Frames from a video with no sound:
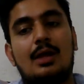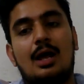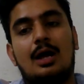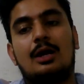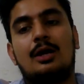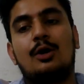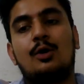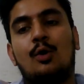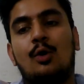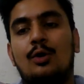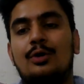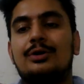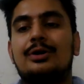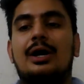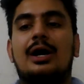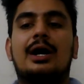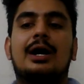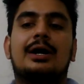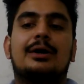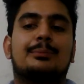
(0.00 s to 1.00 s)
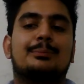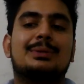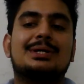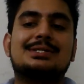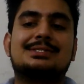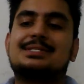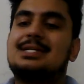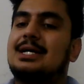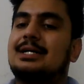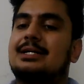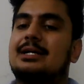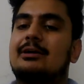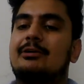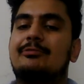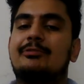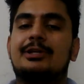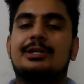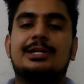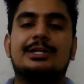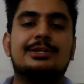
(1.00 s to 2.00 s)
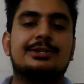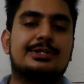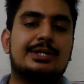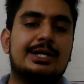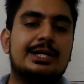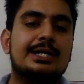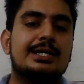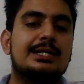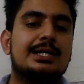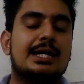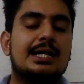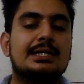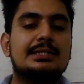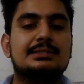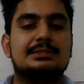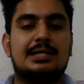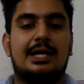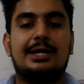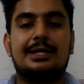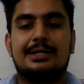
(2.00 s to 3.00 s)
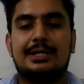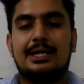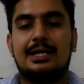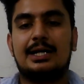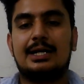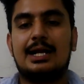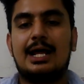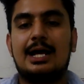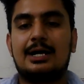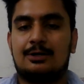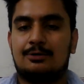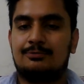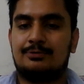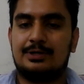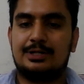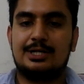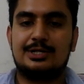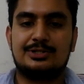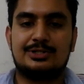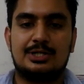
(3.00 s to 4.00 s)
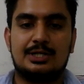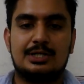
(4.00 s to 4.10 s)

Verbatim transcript: loan uh, be settled within three days citing a lack of financial